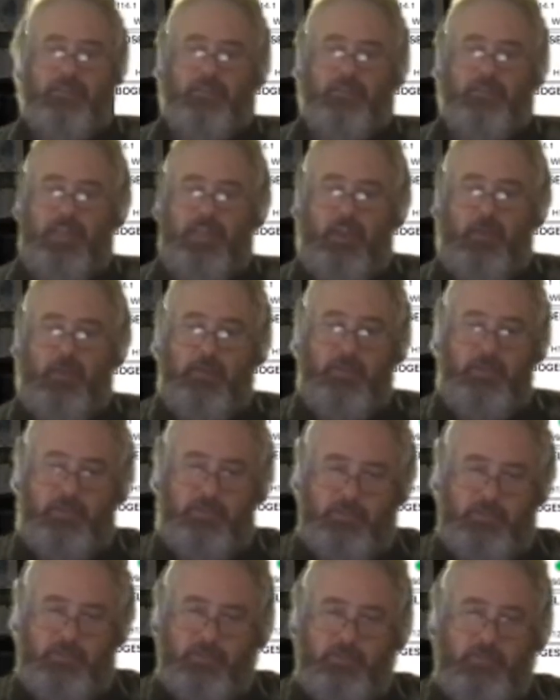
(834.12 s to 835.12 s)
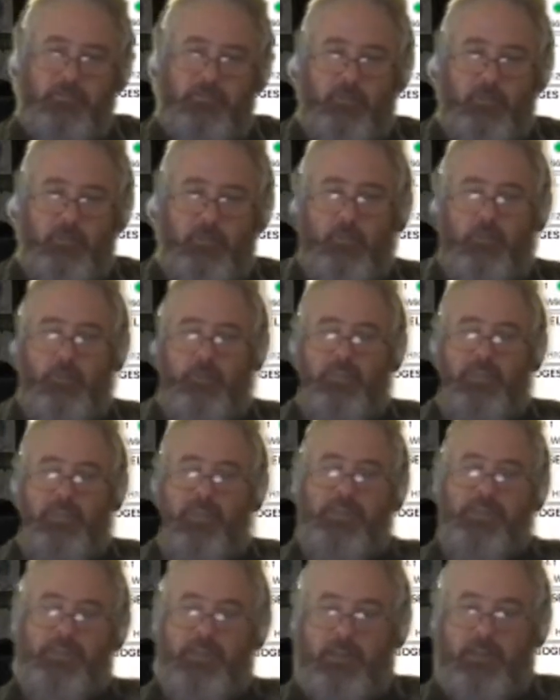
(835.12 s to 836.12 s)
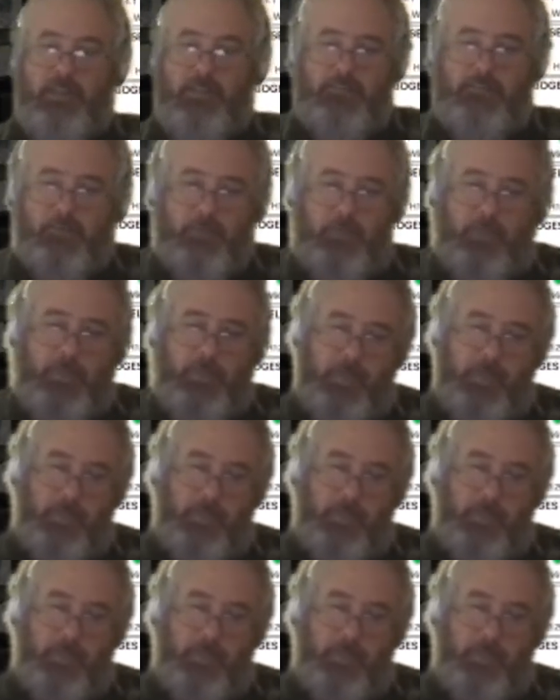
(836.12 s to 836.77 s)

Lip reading: how we can choose to remove that chart from the map.